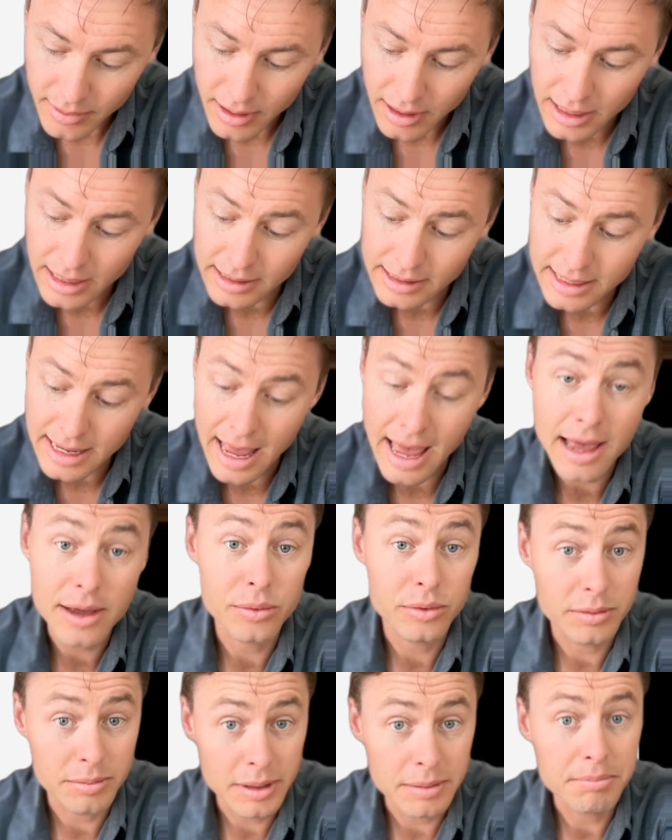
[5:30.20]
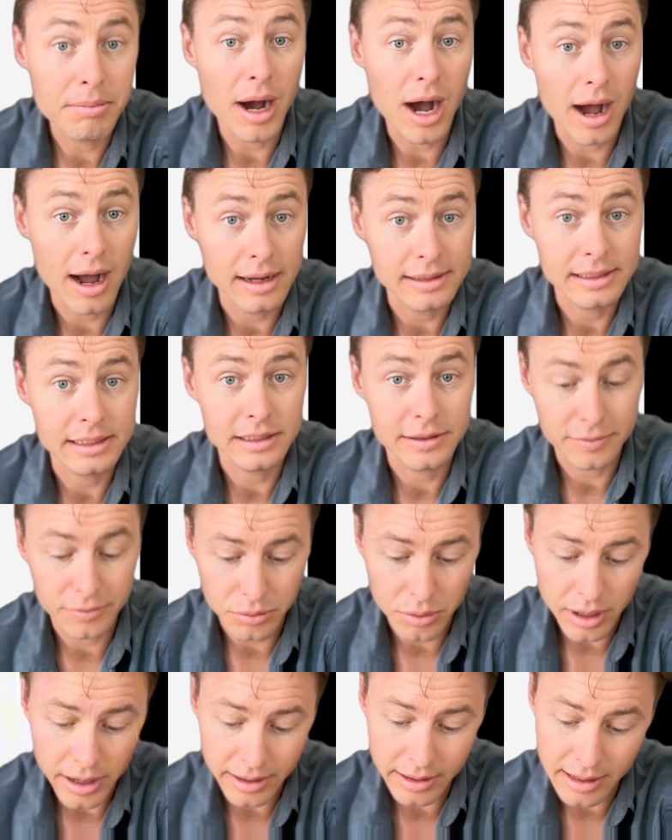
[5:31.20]
and k would be
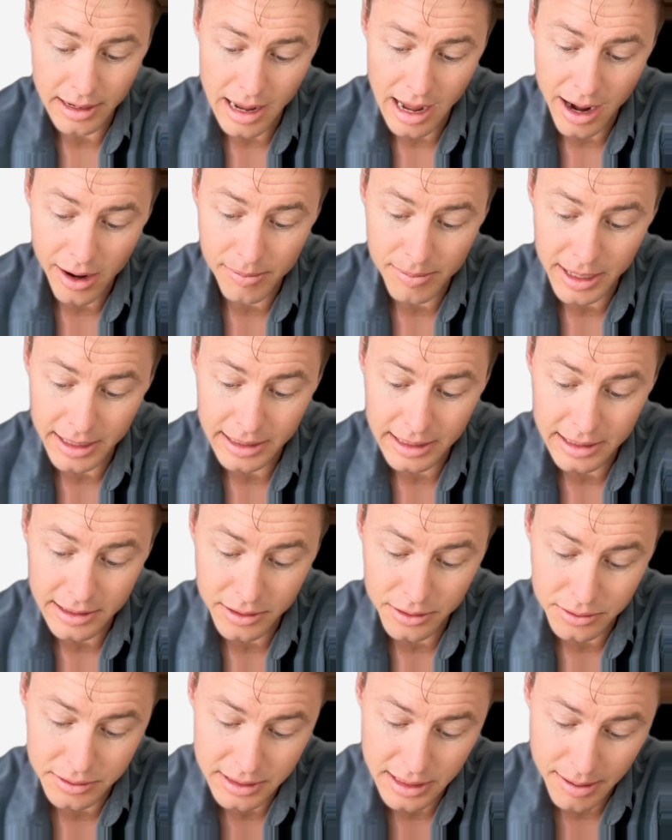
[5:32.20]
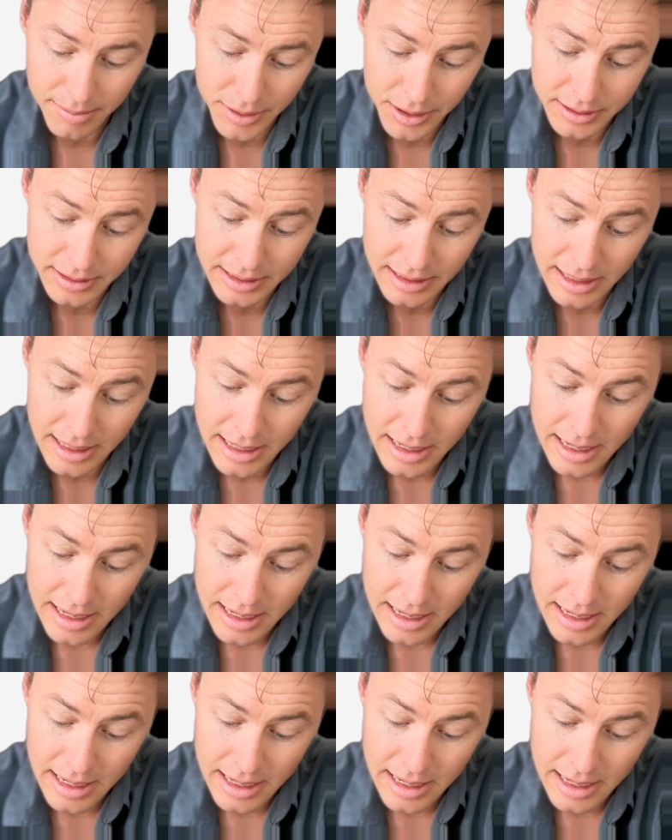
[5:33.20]
+1. How am I getting those numbers?